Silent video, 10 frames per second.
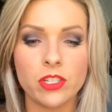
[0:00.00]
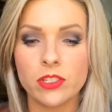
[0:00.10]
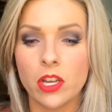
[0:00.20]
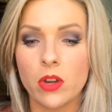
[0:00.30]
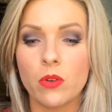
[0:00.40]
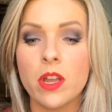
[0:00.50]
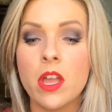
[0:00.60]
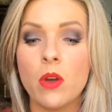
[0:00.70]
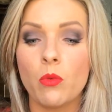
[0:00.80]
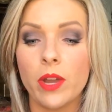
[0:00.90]
So
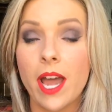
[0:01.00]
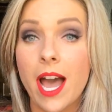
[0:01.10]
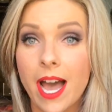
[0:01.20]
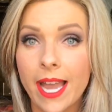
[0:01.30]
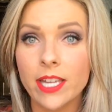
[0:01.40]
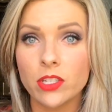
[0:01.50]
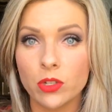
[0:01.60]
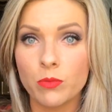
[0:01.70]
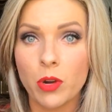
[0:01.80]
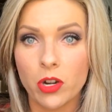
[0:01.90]
what I
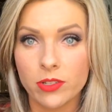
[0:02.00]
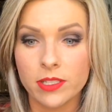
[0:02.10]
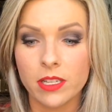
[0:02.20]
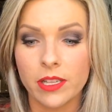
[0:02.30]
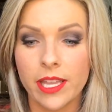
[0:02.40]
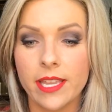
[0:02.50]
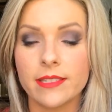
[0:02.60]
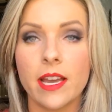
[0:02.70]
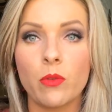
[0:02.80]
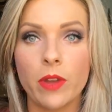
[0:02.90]
do personally
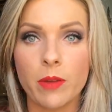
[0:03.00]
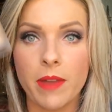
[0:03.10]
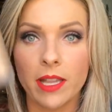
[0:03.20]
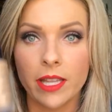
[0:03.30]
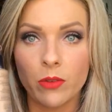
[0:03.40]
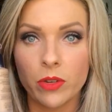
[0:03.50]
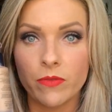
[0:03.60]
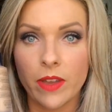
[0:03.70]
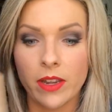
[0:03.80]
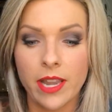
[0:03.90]
is I wear my liquid
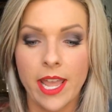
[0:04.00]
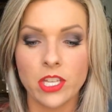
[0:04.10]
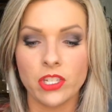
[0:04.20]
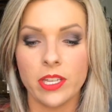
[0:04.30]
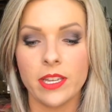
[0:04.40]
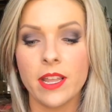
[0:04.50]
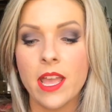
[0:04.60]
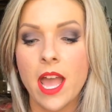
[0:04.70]
foundation.